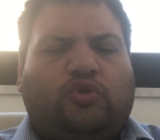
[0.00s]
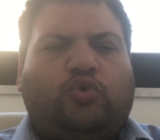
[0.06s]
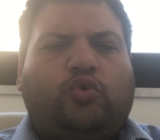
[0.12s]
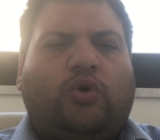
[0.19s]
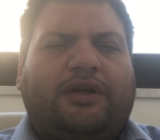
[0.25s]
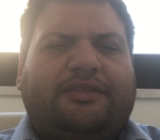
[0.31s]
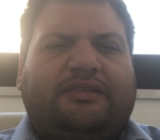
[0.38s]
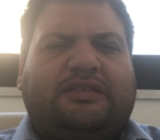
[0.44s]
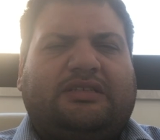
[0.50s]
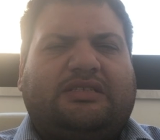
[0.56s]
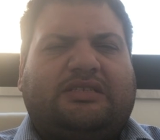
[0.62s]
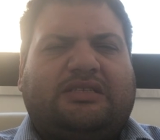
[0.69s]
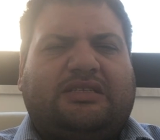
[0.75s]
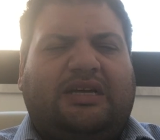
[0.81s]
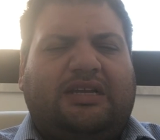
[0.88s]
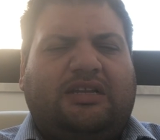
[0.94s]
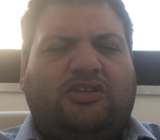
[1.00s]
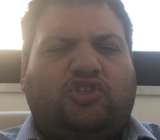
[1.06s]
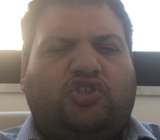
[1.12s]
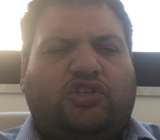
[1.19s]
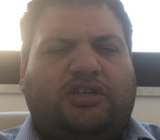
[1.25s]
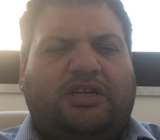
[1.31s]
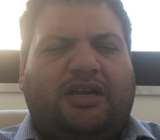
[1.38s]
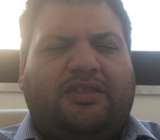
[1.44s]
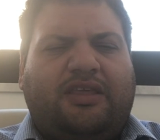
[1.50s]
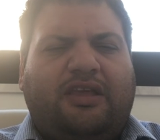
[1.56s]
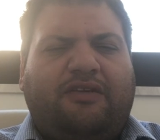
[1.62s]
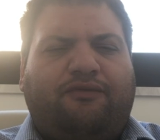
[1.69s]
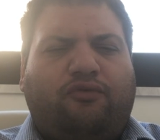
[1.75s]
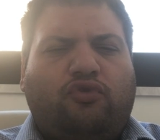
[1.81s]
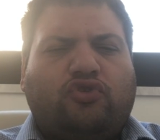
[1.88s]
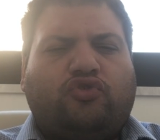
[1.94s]
to understand in general the
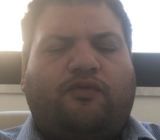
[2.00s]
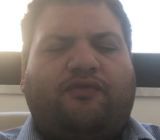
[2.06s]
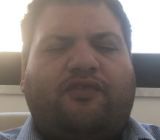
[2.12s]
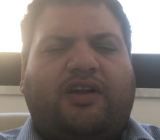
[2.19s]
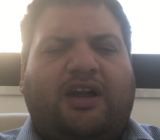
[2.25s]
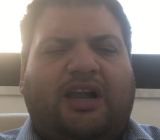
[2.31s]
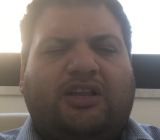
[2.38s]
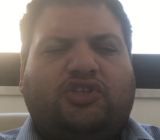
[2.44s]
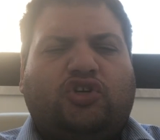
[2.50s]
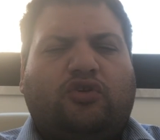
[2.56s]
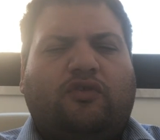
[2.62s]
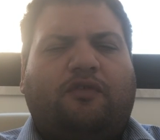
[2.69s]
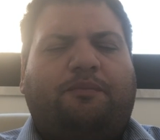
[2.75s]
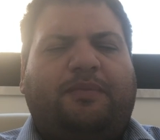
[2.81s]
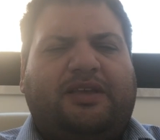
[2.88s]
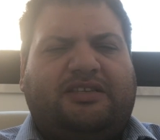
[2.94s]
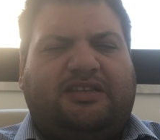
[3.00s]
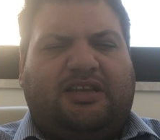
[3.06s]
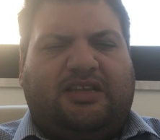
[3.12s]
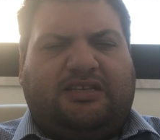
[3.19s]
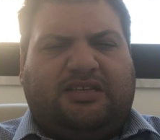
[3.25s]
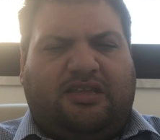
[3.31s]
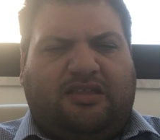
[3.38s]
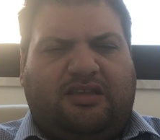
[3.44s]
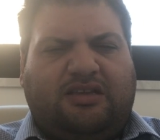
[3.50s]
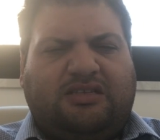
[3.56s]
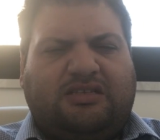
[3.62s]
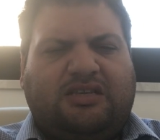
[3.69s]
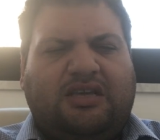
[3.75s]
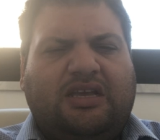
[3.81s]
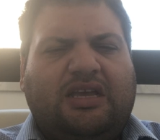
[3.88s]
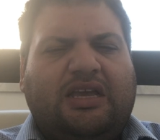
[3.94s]
influence of culture of business
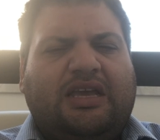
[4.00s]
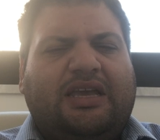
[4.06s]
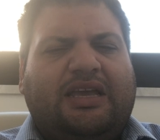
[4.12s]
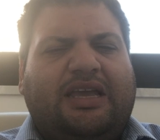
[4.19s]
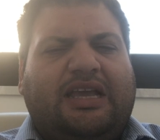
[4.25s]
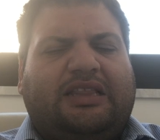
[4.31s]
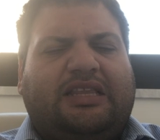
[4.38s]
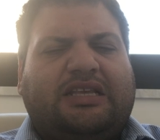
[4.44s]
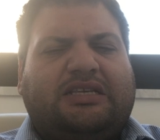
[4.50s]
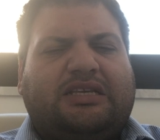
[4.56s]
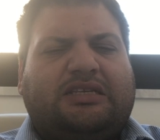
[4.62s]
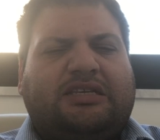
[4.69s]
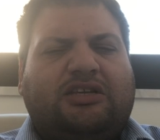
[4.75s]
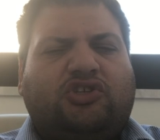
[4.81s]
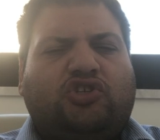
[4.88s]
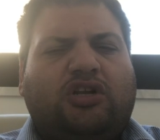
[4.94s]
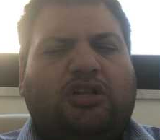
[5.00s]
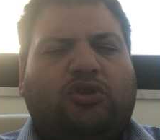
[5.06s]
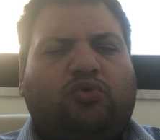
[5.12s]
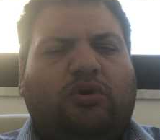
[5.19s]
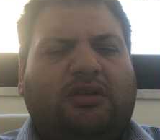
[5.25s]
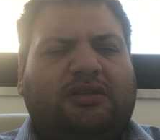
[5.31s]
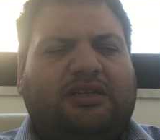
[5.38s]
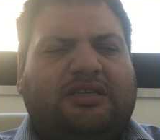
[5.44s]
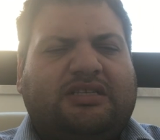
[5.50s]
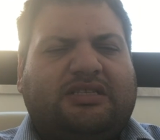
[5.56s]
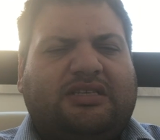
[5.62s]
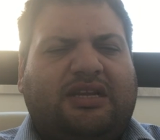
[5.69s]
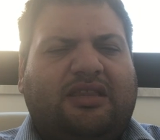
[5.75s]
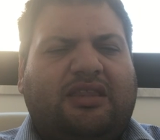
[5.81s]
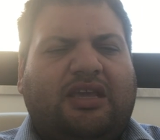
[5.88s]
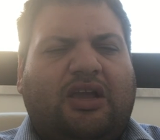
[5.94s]
ethics, it is essential to
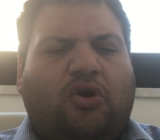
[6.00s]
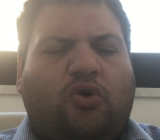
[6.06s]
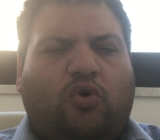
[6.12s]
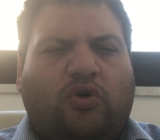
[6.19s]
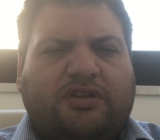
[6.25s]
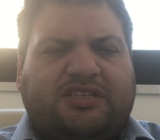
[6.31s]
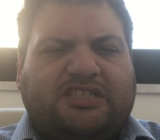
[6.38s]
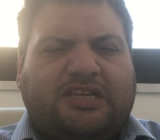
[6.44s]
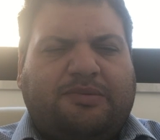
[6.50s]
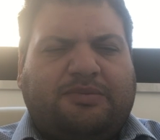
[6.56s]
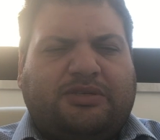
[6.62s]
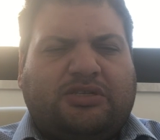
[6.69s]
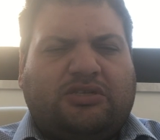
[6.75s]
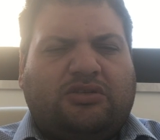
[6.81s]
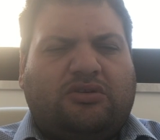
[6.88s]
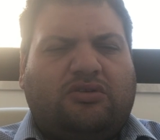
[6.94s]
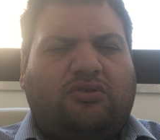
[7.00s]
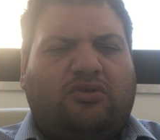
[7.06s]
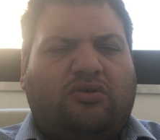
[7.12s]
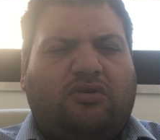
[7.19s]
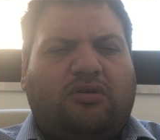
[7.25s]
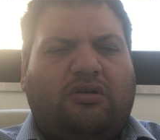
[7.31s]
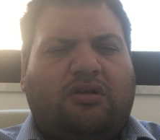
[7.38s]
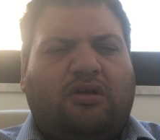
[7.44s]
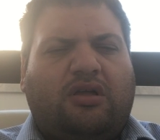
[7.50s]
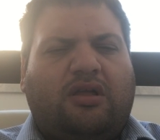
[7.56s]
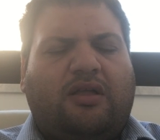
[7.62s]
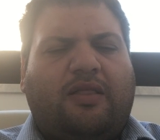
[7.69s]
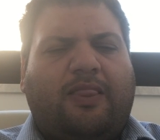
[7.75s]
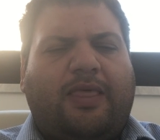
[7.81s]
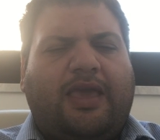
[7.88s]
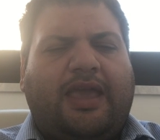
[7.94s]
understand the concepts
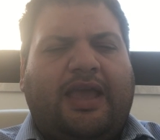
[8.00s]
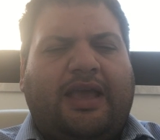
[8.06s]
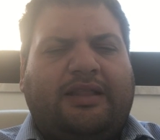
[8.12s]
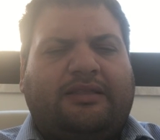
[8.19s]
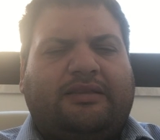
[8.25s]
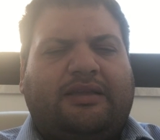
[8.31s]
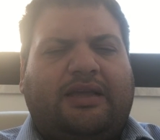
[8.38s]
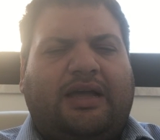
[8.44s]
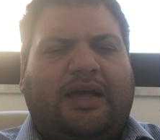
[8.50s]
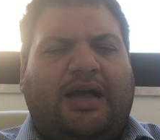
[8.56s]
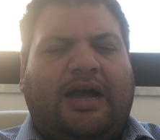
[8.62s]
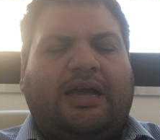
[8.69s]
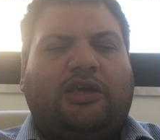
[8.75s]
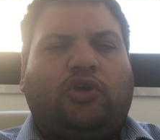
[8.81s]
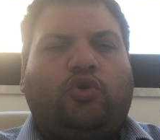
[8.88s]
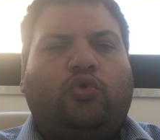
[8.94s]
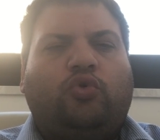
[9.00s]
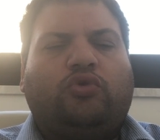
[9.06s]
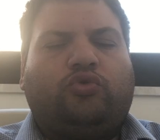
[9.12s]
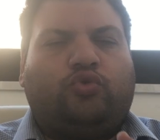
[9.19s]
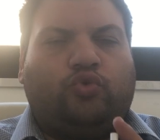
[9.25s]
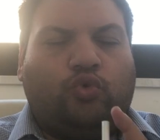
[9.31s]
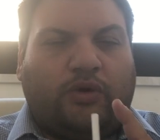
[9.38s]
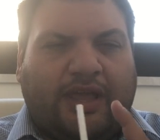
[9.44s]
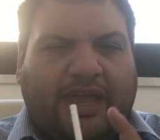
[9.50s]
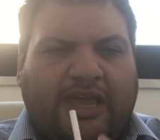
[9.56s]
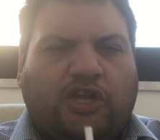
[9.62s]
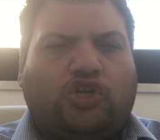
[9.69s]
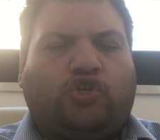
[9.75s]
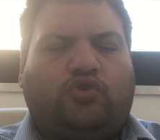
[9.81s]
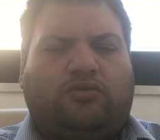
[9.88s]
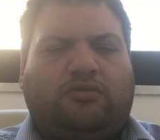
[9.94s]
and
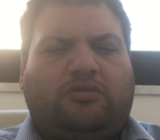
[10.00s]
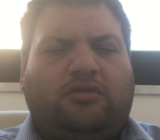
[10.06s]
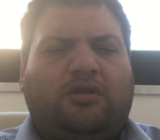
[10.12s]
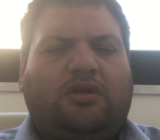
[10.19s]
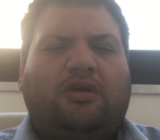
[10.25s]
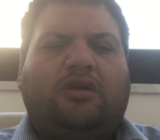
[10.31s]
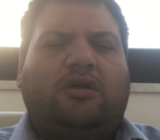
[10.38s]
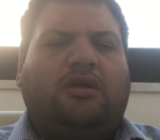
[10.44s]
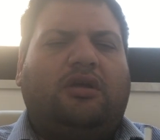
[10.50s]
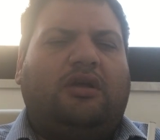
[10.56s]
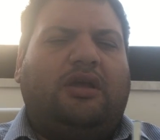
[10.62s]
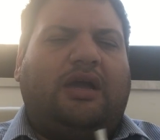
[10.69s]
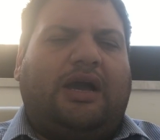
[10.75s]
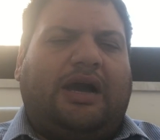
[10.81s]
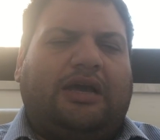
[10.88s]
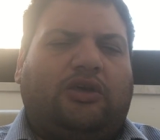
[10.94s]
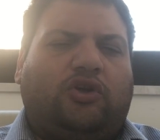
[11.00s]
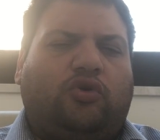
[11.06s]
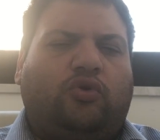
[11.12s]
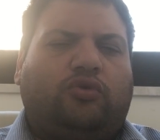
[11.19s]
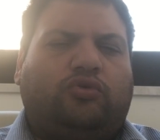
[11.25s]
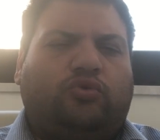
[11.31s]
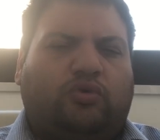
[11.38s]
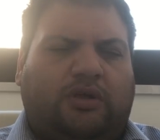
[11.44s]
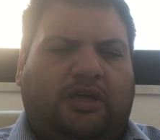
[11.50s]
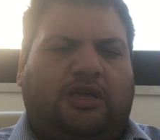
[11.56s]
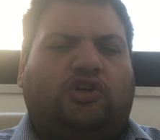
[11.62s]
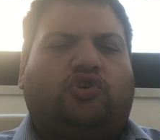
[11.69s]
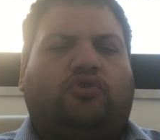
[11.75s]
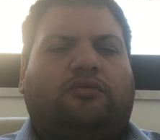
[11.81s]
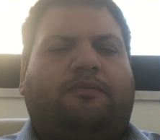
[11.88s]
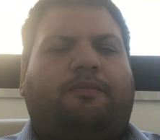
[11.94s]
acculturation.
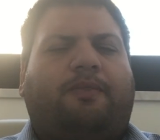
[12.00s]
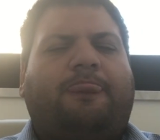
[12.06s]
Acculturation.